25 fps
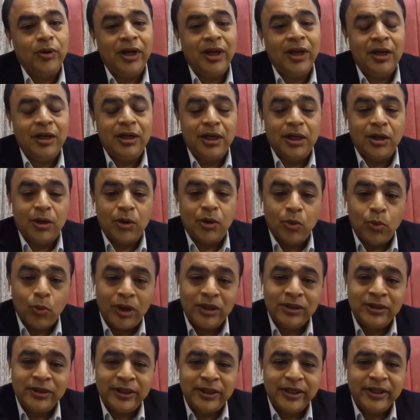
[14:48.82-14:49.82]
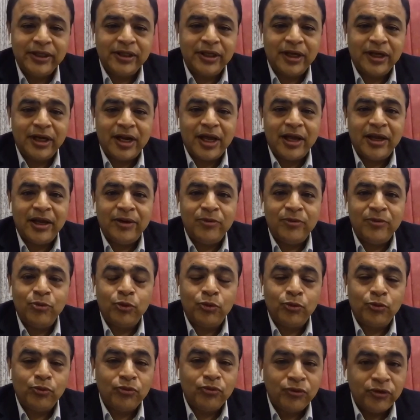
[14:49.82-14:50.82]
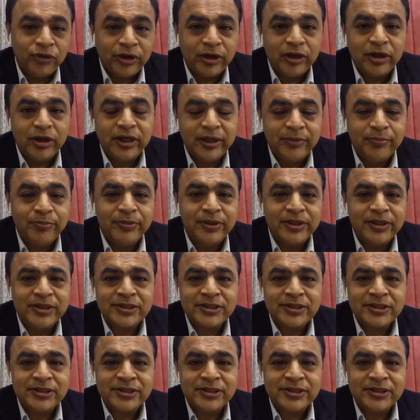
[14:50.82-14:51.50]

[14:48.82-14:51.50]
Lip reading: Well, one thing that I really